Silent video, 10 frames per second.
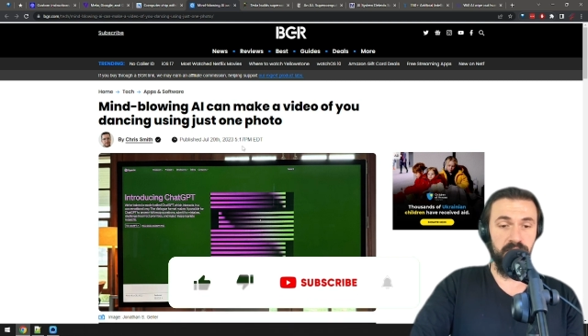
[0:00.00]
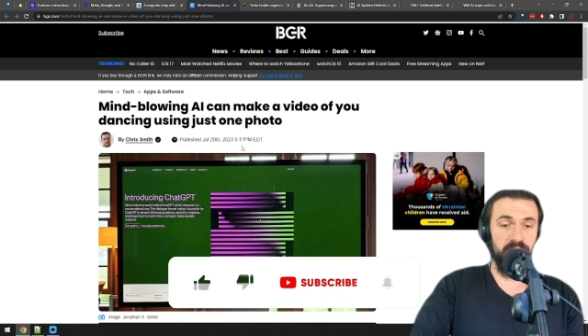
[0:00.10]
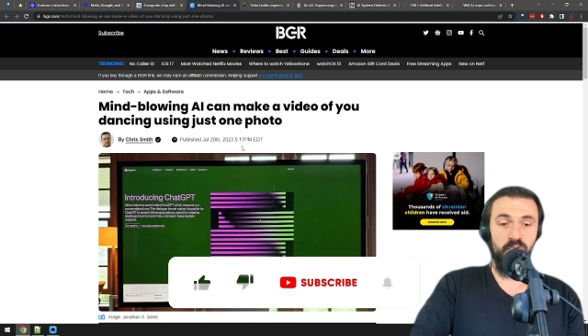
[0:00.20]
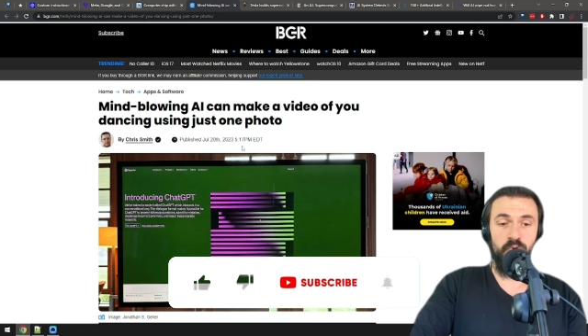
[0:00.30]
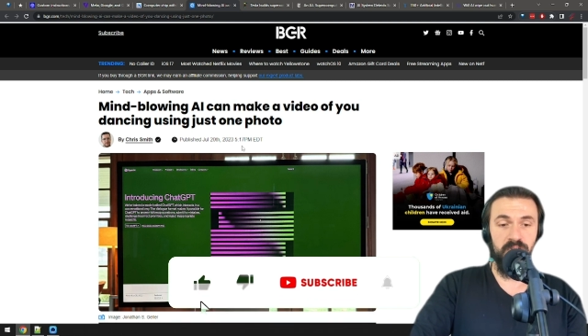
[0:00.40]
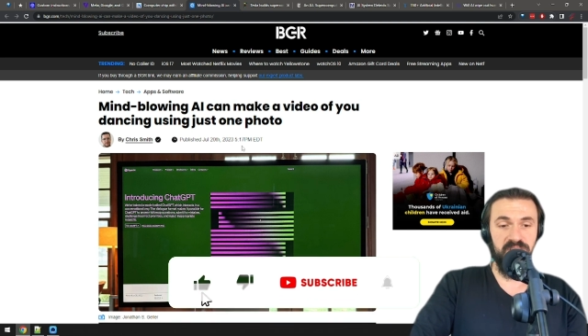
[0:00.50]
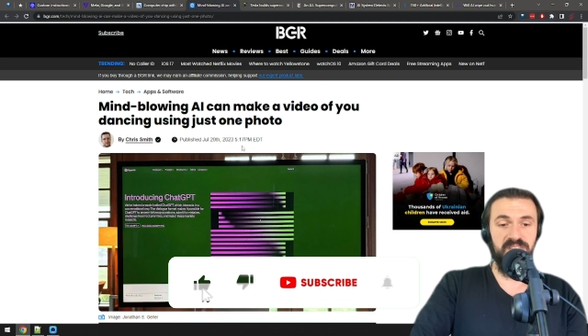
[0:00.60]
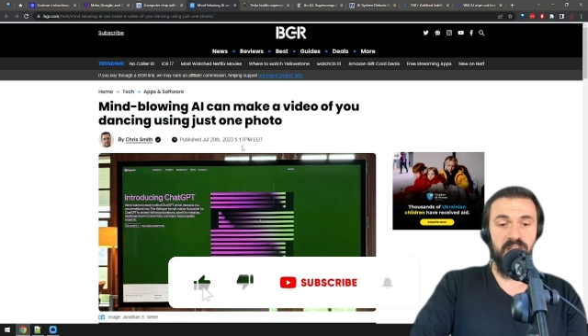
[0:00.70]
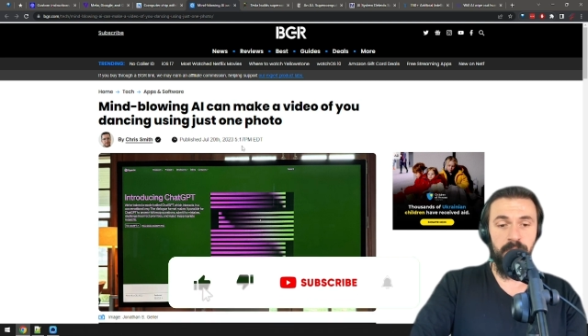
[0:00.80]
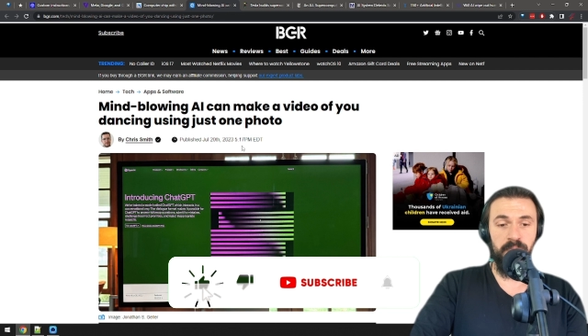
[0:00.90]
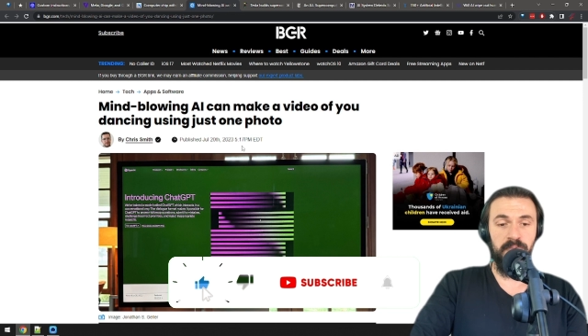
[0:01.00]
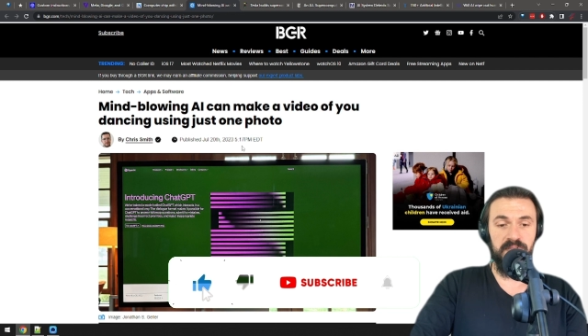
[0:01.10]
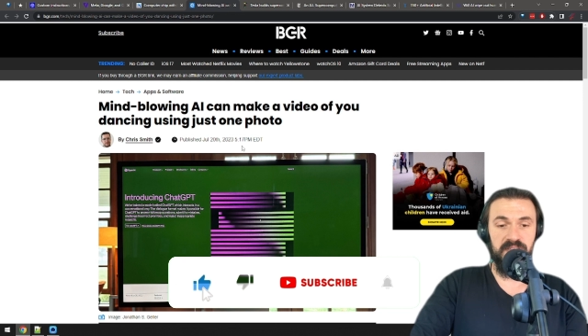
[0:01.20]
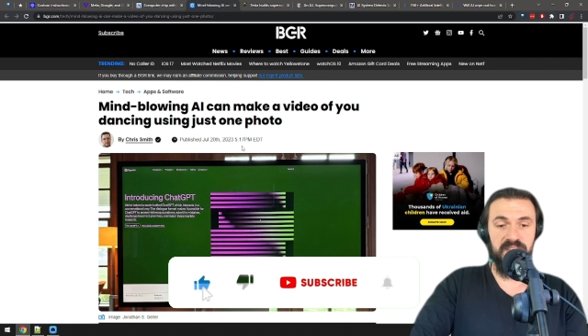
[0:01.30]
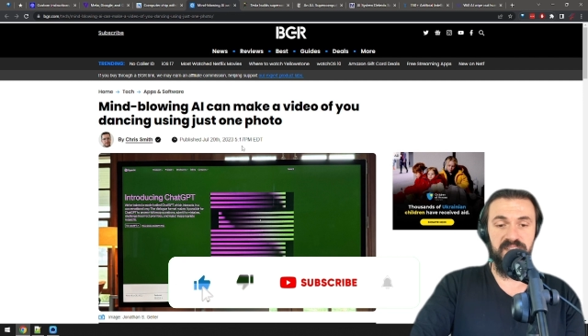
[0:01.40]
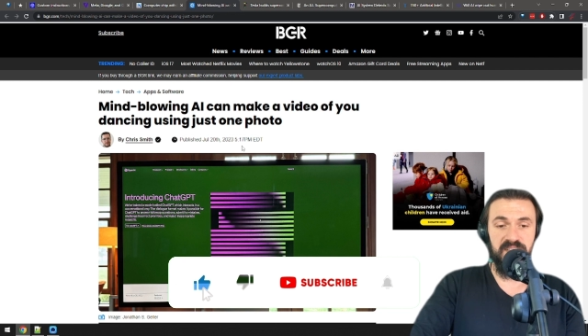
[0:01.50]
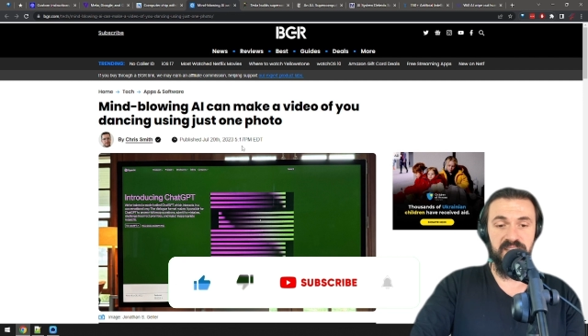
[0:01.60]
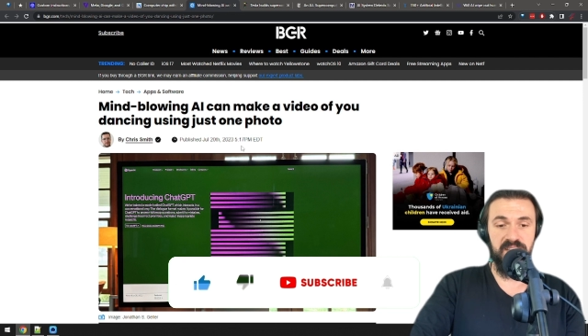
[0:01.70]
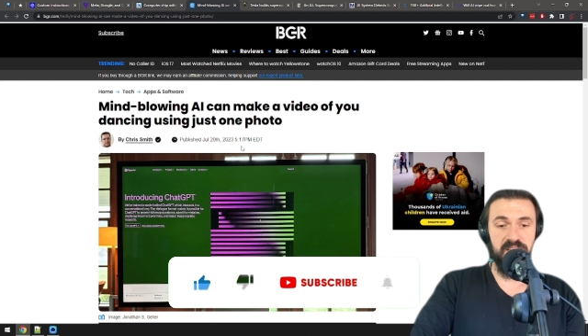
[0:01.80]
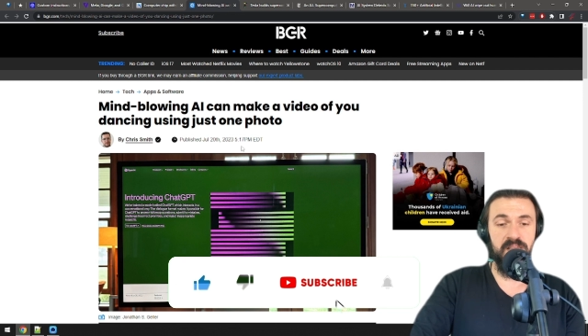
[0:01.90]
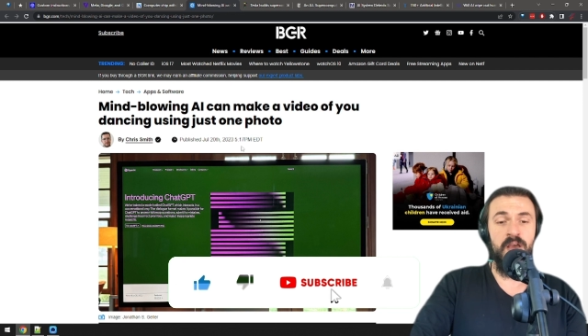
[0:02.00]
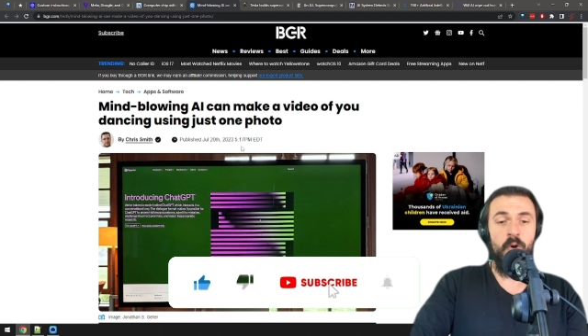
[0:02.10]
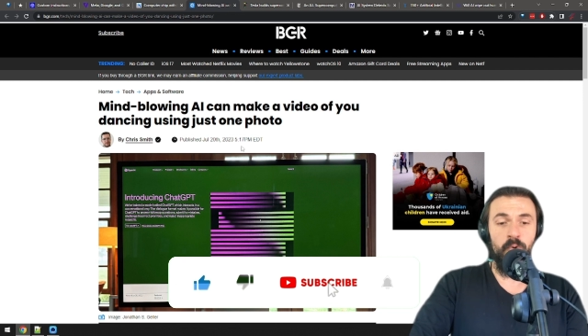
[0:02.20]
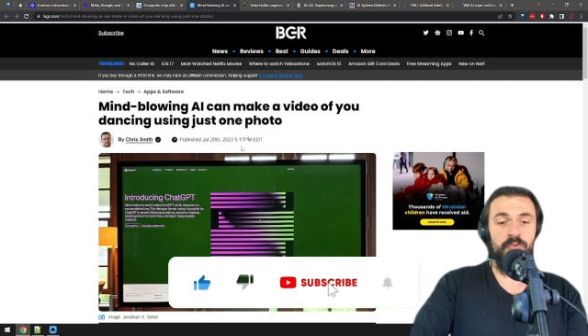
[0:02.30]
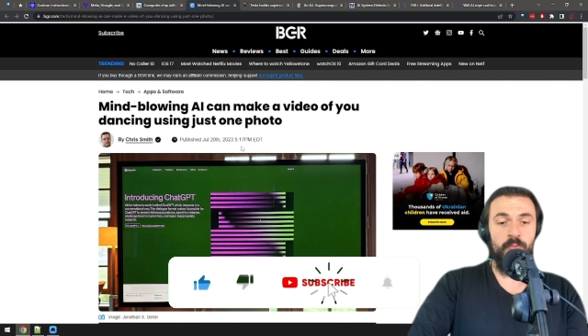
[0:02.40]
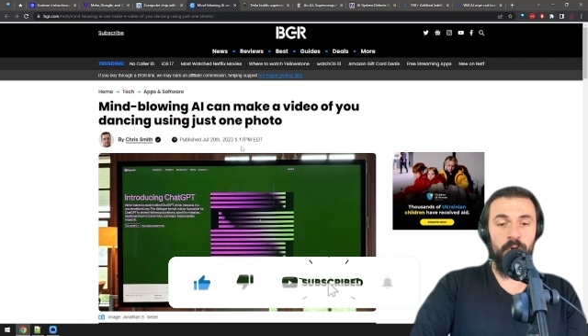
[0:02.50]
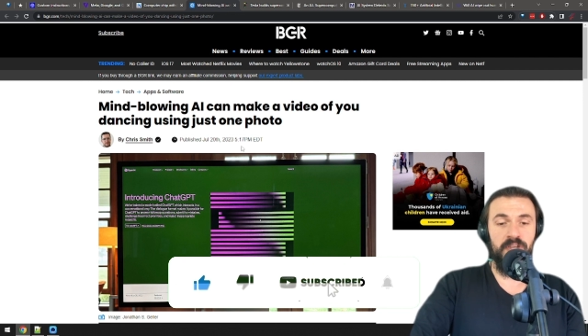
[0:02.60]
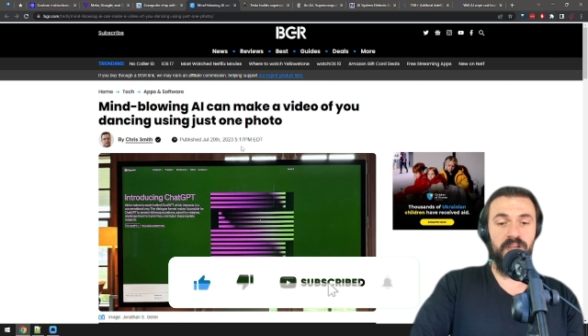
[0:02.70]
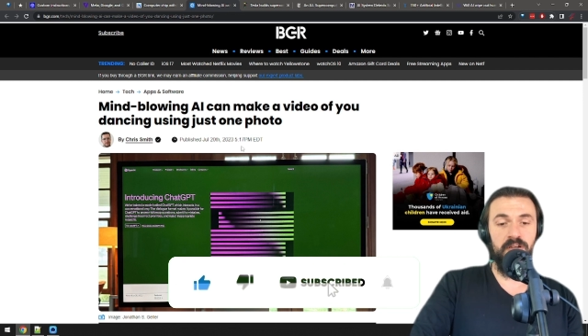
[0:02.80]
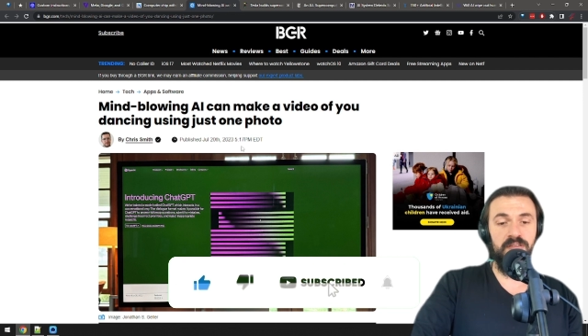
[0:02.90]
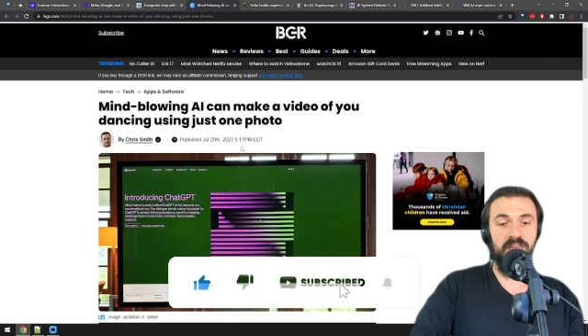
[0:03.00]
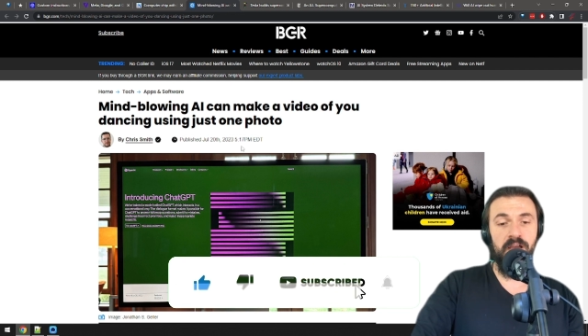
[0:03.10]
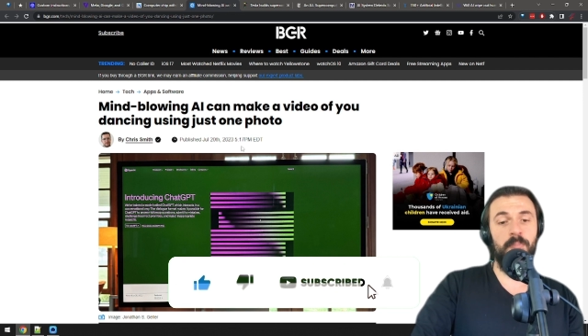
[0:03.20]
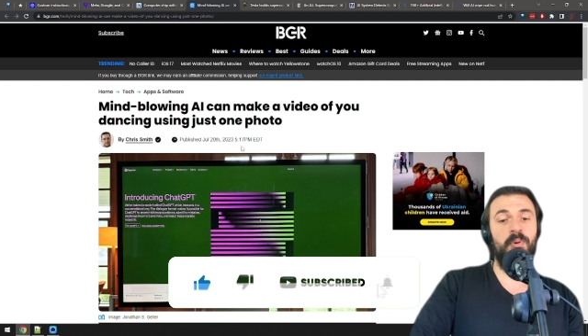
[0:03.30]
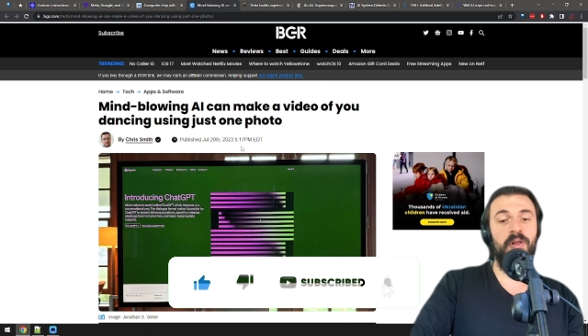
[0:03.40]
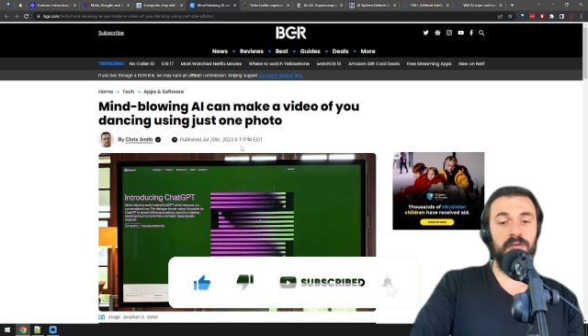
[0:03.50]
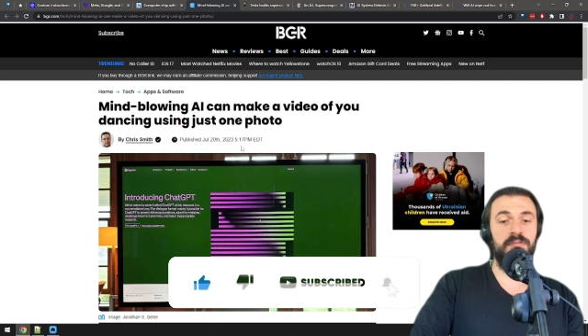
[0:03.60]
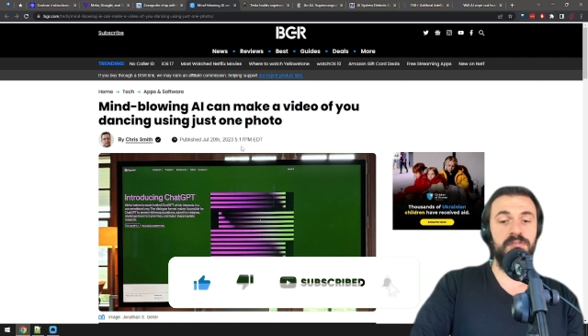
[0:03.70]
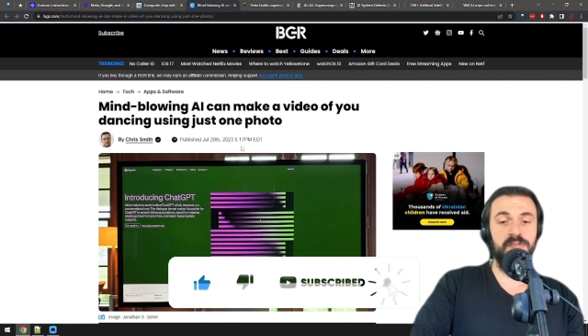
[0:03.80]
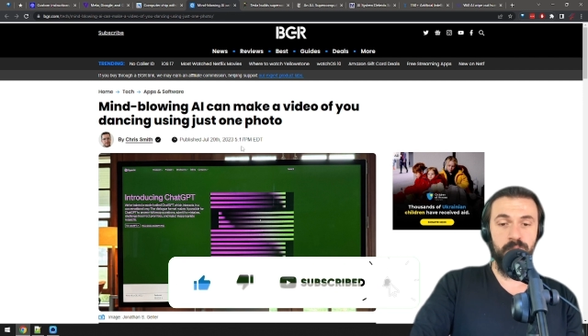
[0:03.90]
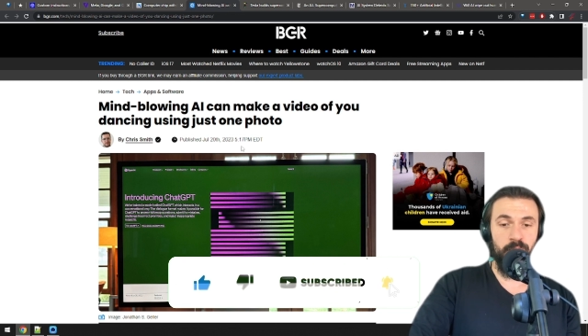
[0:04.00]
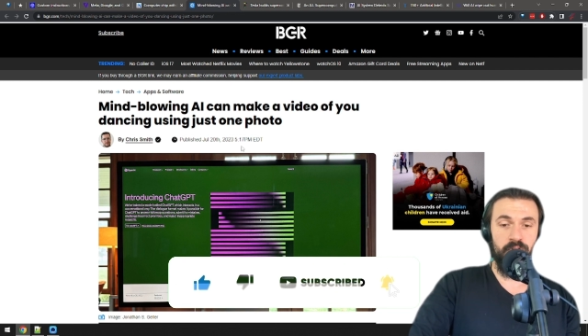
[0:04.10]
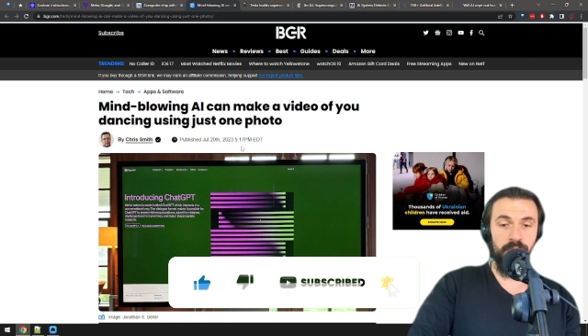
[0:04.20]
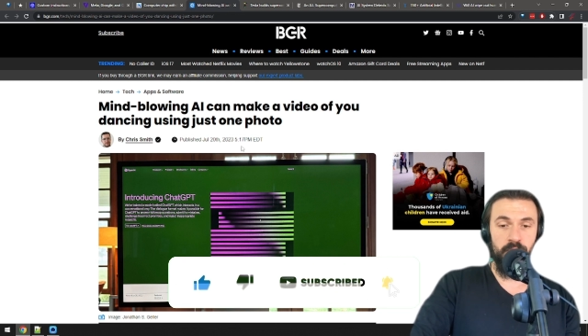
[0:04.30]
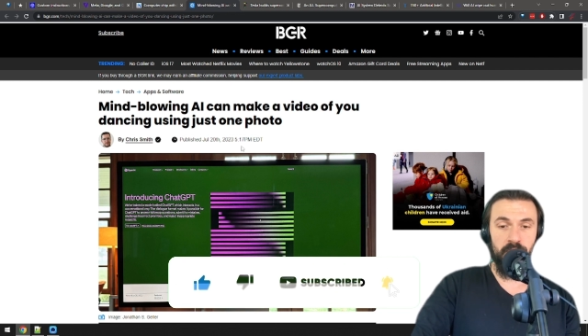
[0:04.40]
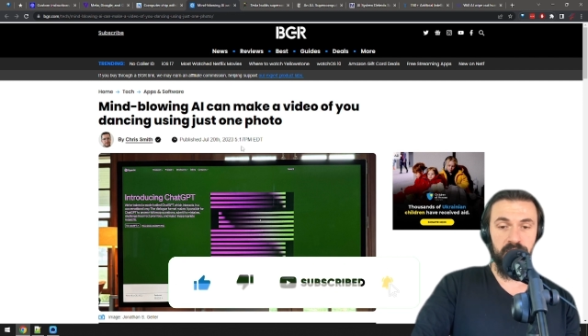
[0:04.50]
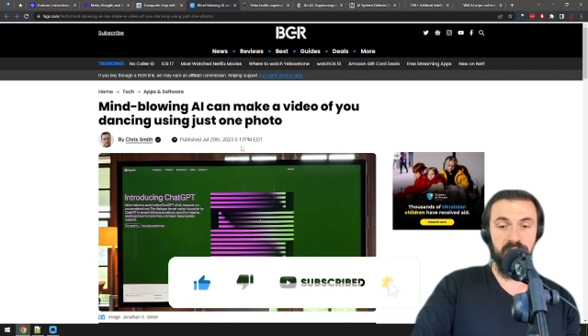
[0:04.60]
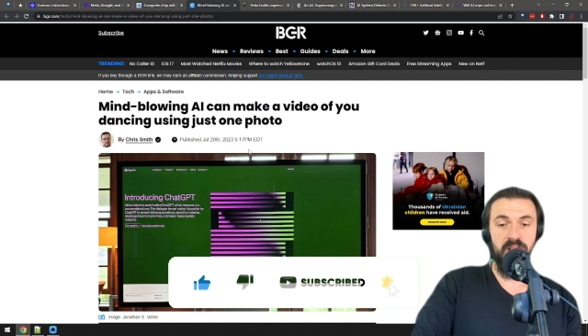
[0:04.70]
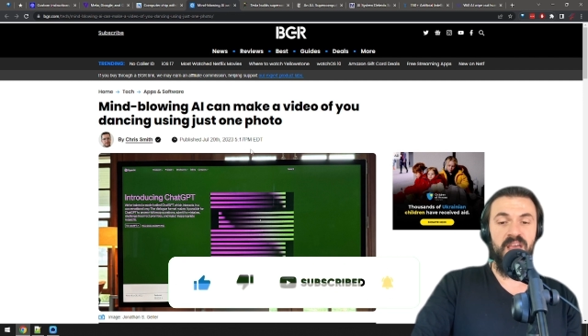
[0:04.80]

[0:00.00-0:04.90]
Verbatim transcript: new unstoppable diseases or working on diabolical supercomputers.